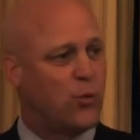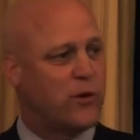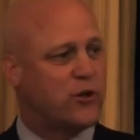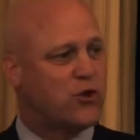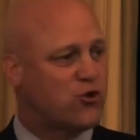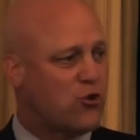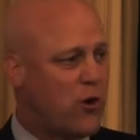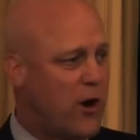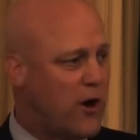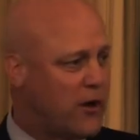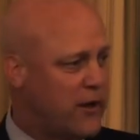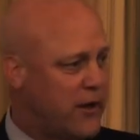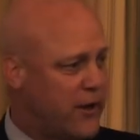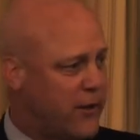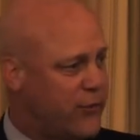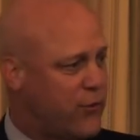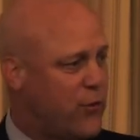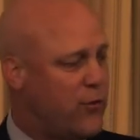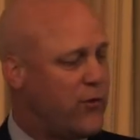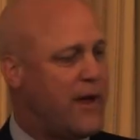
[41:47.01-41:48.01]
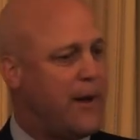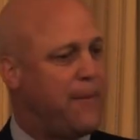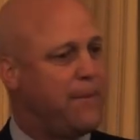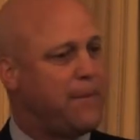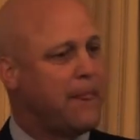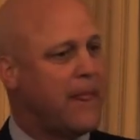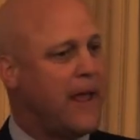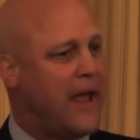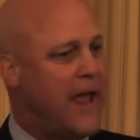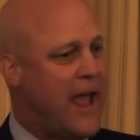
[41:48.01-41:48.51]
We're struggling through
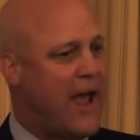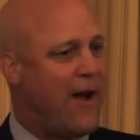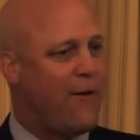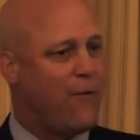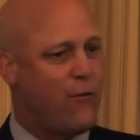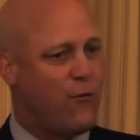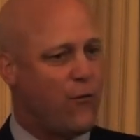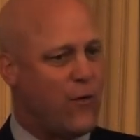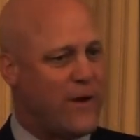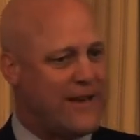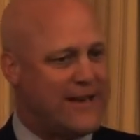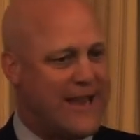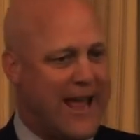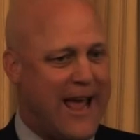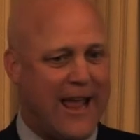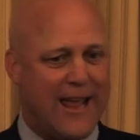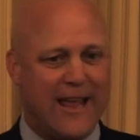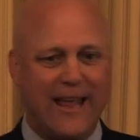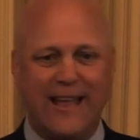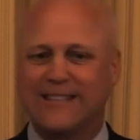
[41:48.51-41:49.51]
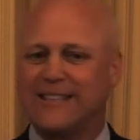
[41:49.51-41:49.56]
them every day.